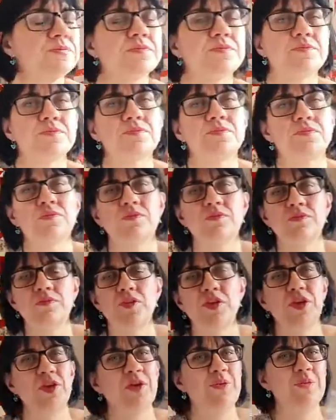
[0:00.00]
no
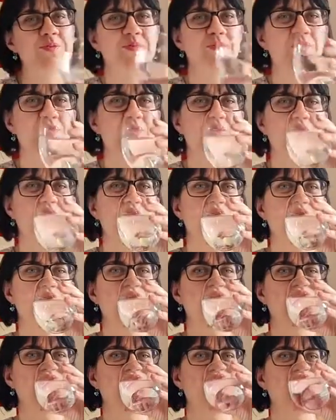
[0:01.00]
Pauline says no. is that the
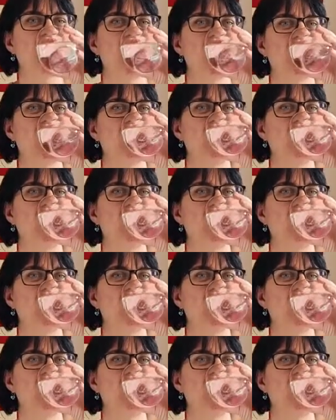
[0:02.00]
one that Sarah's